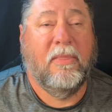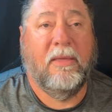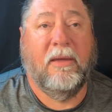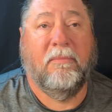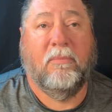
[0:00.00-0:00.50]

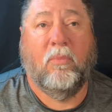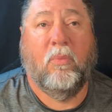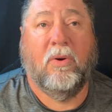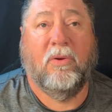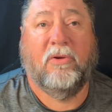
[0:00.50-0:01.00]
that
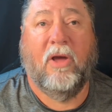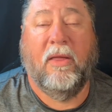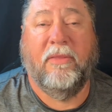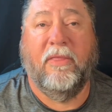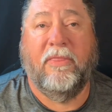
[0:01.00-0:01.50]
we're going to
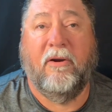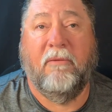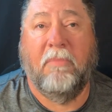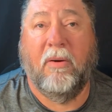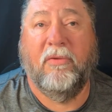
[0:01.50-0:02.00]
call it the
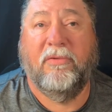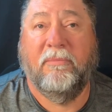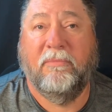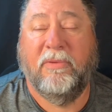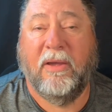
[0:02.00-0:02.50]
third bonus
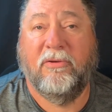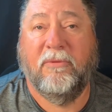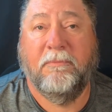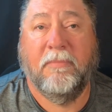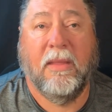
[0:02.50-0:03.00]
section,